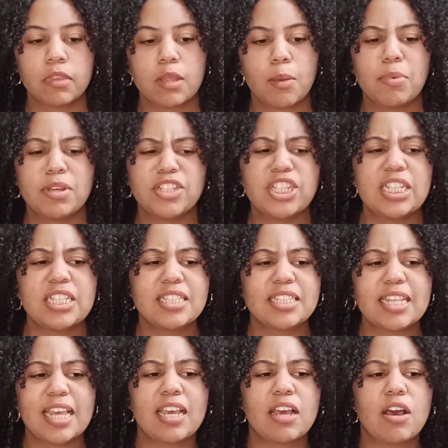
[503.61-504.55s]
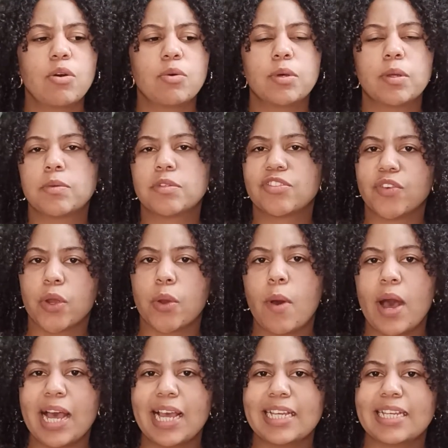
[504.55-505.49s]
but she didn't say, oh, it was
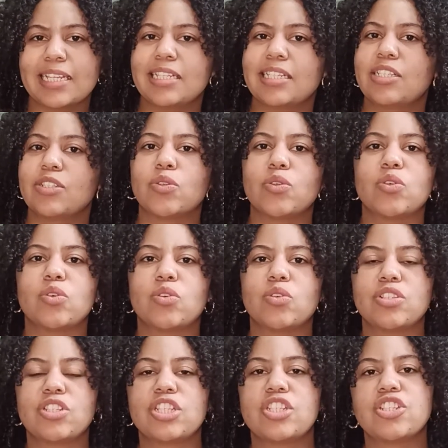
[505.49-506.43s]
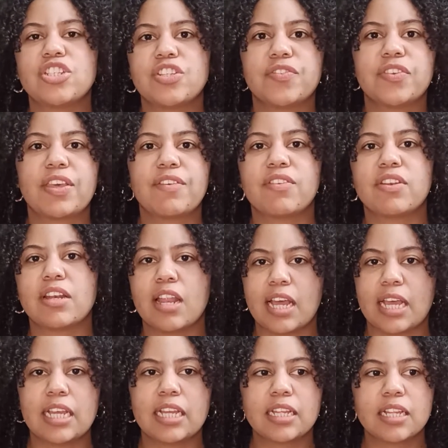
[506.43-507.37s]
required, or she should have given,
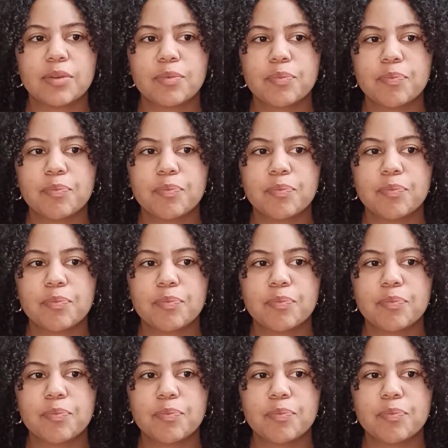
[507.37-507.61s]
like,